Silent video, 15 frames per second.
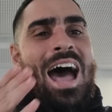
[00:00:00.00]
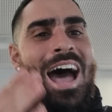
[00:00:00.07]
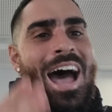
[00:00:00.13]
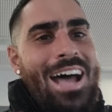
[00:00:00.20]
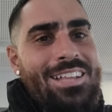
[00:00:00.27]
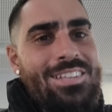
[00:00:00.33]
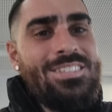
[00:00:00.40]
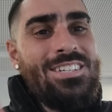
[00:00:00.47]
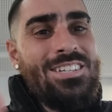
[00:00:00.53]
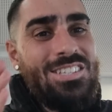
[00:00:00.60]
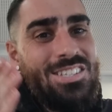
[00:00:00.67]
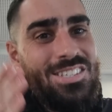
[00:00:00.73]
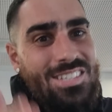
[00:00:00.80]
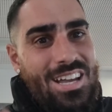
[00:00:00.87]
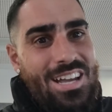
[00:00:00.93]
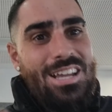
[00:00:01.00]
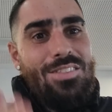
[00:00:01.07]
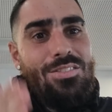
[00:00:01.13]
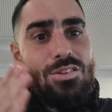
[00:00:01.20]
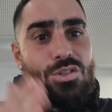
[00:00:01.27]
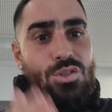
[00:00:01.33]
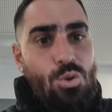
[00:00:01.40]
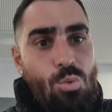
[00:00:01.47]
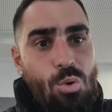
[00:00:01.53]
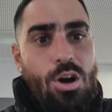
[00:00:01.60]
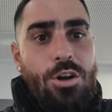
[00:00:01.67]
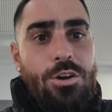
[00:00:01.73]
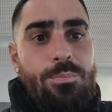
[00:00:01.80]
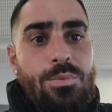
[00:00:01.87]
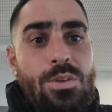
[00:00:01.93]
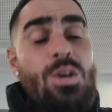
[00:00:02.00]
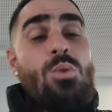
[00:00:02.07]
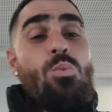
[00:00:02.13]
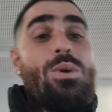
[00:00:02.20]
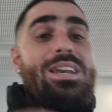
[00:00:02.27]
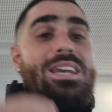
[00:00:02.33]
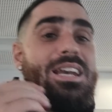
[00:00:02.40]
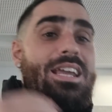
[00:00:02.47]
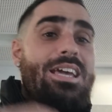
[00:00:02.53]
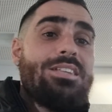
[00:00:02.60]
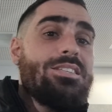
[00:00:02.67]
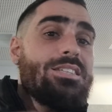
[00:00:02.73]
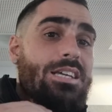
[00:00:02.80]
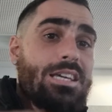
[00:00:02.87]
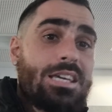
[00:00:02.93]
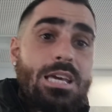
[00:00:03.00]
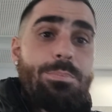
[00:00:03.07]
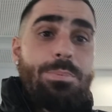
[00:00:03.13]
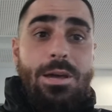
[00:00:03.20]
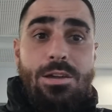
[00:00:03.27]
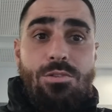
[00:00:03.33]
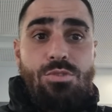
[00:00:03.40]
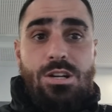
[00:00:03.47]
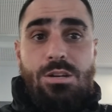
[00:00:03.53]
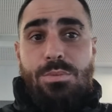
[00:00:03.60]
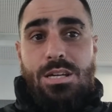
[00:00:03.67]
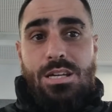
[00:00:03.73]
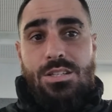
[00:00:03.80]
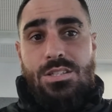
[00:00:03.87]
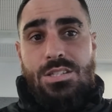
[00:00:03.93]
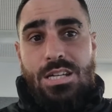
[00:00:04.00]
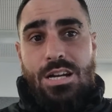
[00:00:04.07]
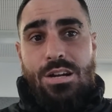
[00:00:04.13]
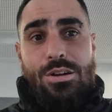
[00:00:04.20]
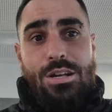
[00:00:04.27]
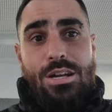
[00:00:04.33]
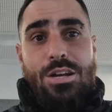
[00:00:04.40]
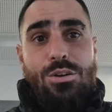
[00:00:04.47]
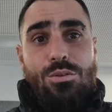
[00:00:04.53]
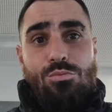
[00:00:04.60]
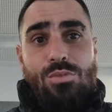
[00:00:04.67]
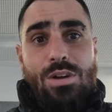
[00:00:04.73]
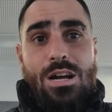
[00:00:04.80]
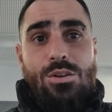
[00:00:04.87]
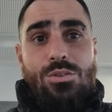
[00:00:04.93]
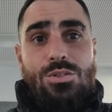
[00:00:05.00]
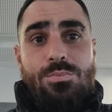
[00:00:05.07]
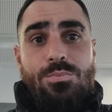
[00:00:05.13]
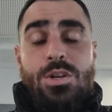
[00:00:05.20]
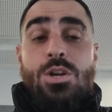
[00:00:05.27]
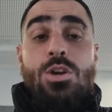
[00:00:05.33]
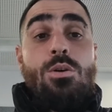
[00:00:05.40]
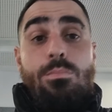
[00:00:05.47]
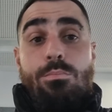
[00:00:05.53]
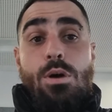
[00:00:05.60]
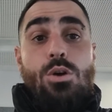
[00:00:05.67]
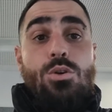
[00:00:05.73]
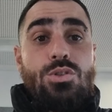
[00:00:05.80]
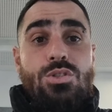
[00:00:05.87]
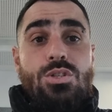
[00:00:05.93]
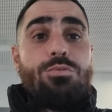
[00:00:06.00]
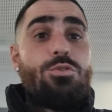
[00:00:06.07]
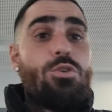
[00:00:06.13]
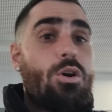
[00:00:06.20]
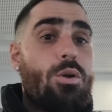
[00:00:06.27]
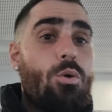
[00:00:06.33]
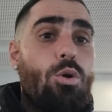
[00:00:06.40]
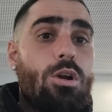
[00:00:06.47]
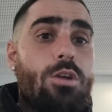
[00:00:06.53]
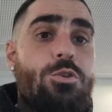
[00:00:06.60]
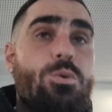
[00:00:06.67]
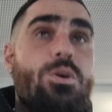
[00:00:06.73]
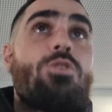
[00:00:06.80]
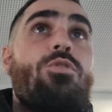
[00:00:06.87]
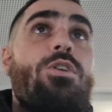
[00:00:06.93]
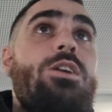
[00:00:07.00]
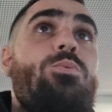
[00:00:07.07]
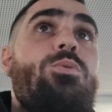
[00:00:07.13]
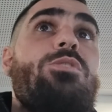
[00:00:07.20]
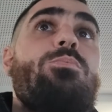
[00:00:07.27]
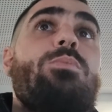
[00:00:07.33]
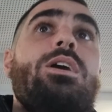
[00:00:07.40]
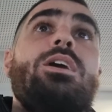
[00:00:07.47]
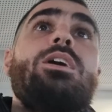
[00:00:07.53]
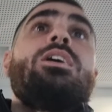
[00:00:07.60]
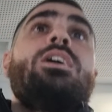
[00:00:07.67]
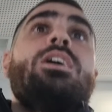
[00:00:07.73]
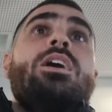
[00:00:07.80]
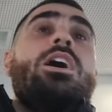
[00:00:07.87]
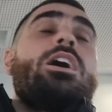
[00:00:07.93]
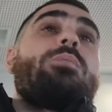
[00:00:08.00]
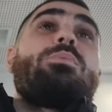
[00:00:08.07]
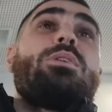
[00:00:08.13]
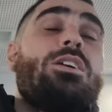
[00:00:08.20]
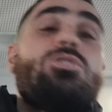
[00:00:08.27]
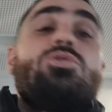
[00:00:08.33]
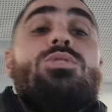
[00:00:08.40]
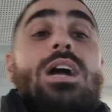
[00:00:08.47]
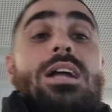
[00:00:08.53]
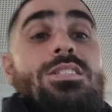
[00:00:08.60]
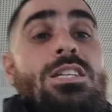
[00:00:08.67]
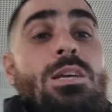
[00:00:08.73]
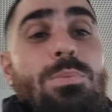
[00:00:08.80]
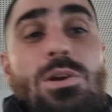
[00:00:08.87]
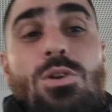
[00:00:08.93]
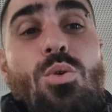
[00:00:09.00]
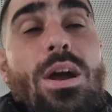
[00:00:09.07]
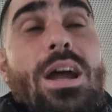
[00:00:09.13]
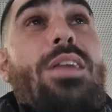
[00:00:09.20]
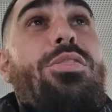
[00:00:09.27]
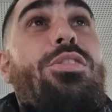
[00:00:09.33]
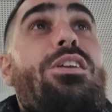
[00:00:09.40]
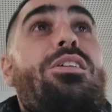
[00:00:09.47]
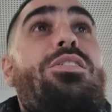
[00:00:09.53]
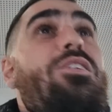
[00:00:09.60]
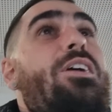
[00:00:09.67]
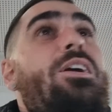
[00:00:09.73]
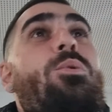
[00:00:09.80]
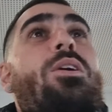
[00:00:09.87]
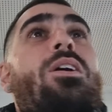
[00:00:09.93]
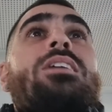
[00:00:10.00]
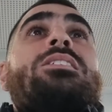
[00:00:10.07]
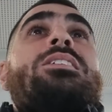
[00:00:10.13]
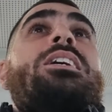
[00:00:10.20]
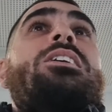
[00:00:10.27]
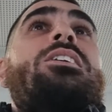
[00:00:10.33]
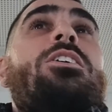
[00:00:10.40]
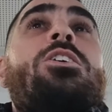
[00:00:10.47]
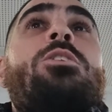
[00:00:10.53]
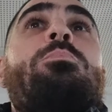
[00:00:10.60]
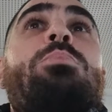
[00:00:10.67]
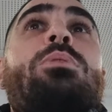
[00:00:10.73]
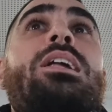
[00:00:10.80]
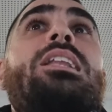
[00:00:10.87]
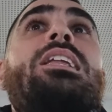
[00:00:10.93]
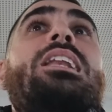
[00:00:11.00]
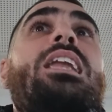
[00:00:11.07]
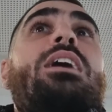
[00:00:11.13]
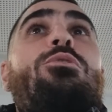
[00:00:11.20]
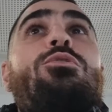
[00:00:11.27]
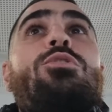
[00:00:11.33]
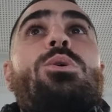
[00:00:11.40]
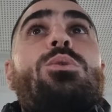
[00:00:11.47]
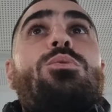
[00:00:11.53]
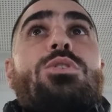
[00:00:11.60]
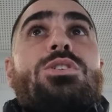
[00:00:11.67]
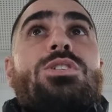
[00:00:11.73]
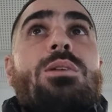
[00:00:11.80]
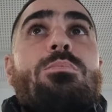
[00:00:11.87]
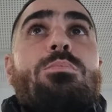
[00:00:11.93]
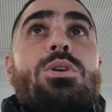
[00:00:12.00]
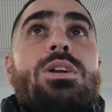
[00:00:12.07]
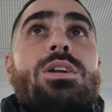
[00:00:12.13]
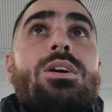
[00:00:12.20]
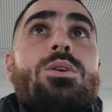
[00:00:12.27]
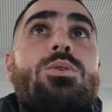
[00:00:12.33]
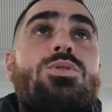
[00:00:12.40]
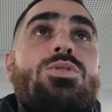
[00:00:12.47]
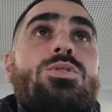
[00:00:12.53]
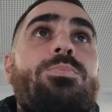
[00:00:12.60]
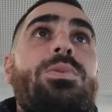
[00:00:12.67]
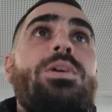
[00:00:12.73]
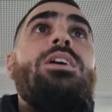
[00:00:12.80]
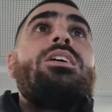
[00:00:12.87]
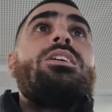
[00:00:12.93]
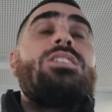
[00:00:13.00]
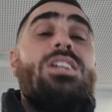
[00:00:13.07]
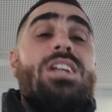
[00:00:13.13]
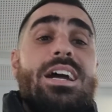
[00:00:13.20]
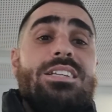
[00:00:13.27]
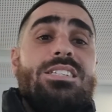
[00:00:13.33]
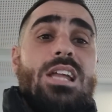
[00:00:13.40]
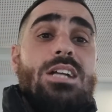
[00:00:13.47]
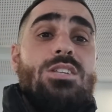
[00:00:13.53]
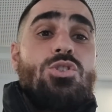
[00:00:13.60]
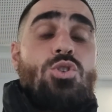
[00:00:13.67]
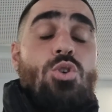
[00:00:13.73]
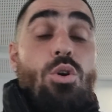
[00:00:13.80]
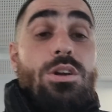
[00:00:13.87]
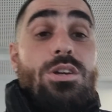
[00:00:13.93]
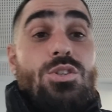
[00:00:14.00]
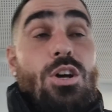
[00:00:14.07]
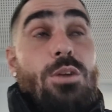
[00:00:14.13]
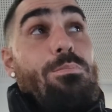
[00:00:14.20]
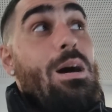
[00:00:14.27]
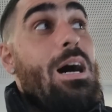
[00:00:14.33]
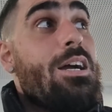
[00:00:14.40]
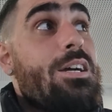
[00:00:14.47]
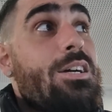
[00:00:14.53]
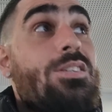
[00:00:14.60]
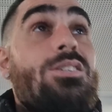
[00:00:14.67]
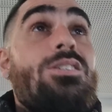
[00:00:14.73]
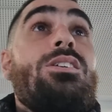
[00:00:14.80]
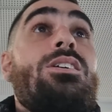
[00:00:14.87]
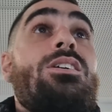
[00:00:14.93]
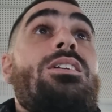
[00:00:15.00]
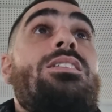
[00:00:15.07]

had to stay in the squad. We need to keep Henrik Mkhitaryan around. Most, if not all of you agreed with me, and I'm going to do that typical Anthony thing where I take it completely left field for somebody else. Today's Let's Talk is on Marcus